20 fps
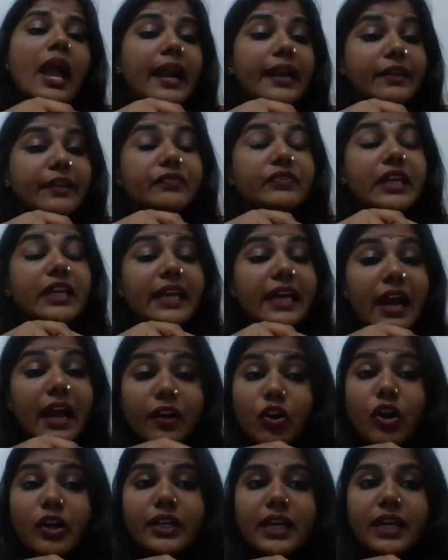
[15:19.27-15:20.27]
and if they
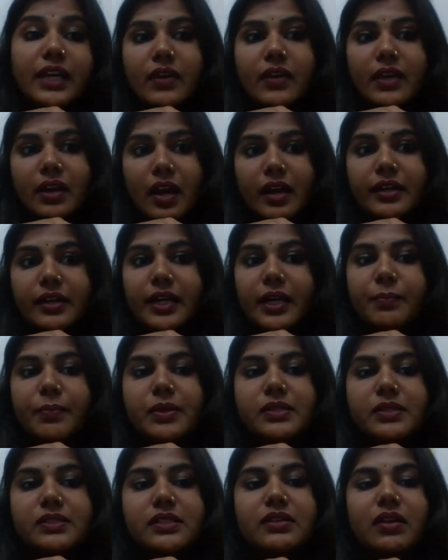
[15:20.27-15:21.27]
are not giving
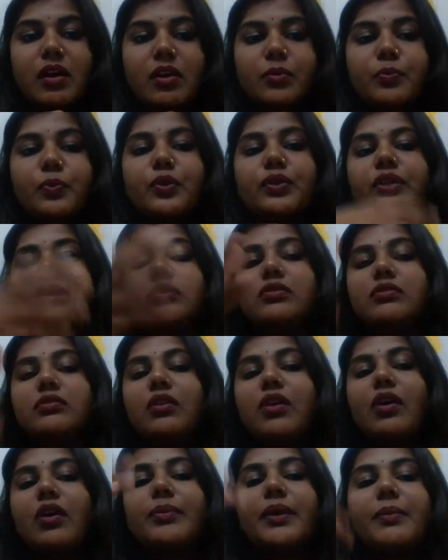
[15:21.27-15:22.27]
100% output, then you will
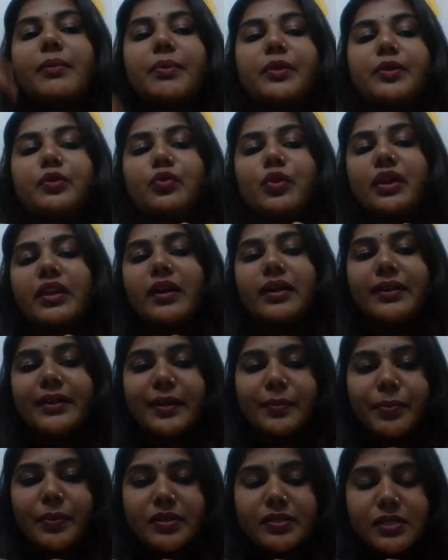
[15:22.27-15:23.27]
not be able to earn
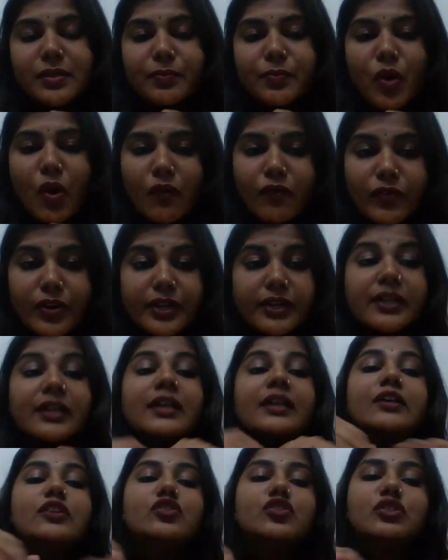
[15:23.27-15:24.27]
100% profit.
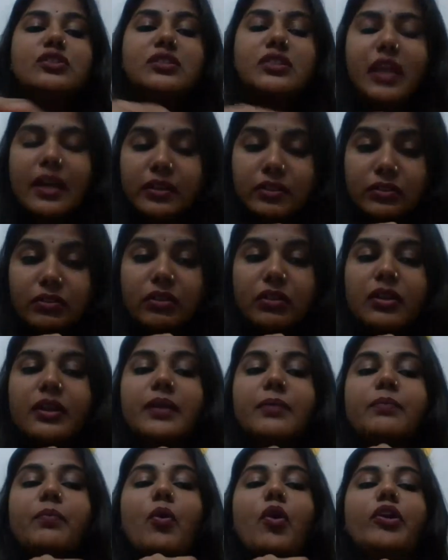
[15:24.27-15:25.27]
So third
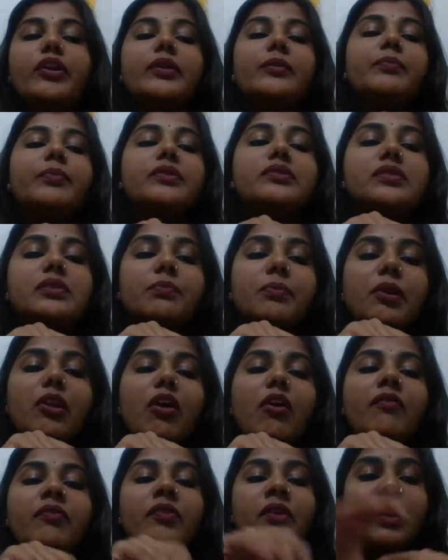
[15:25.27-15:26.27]
important principle
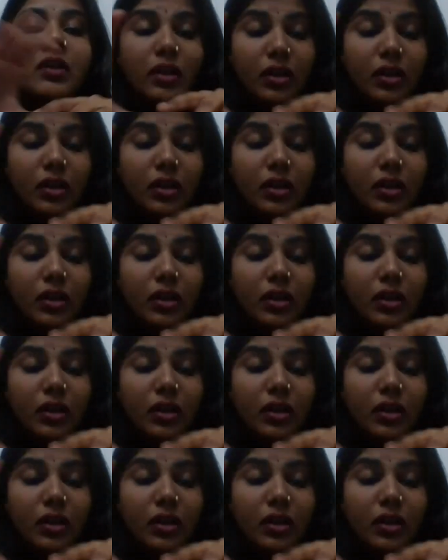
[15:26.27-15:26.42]
of